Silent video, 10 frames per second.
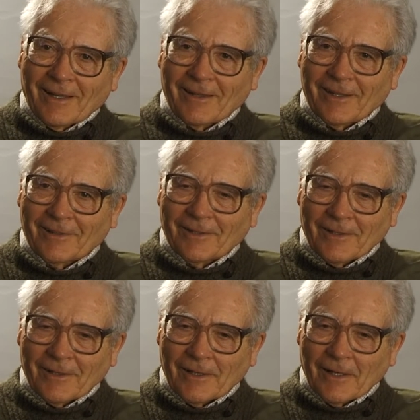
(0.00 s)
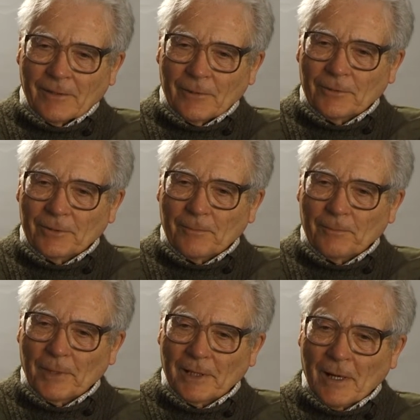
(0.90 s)
And uh, I used to
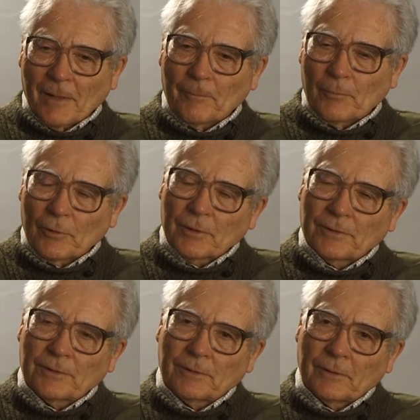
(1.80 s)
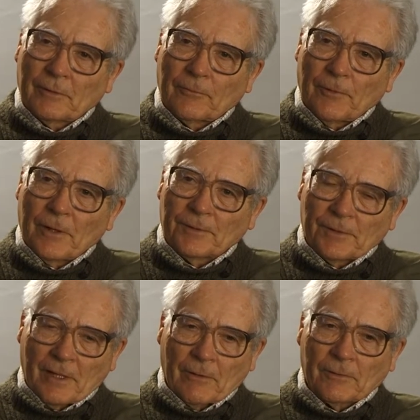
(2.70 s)
pick up books, at first
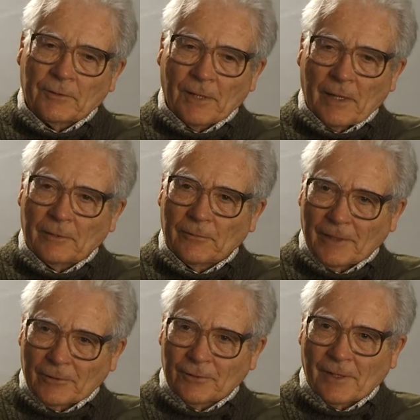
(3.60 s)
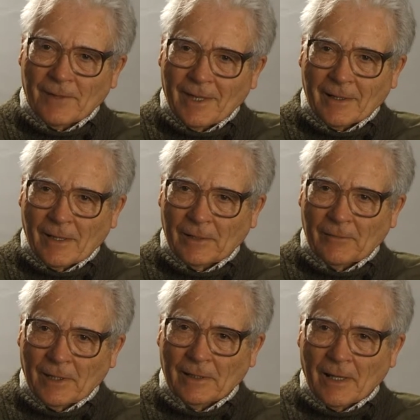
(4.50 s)
they're on science fiction and that kind of
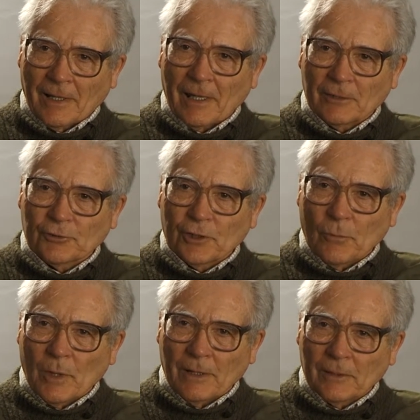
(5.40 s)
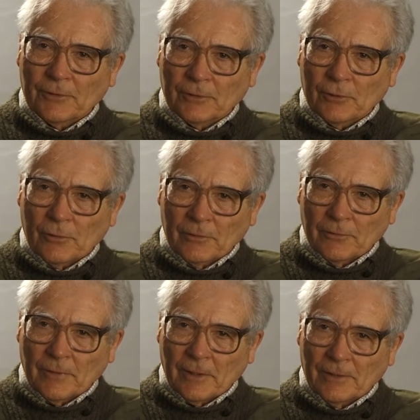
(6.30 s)
thing, like H.G. Wells and Jules
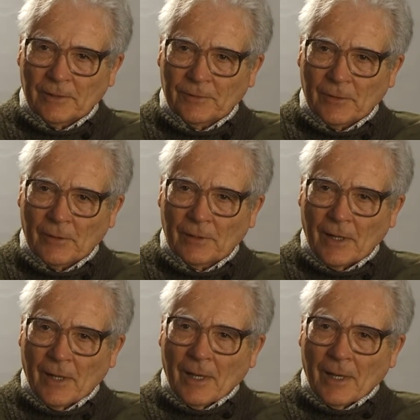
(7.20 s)
Verne and so on.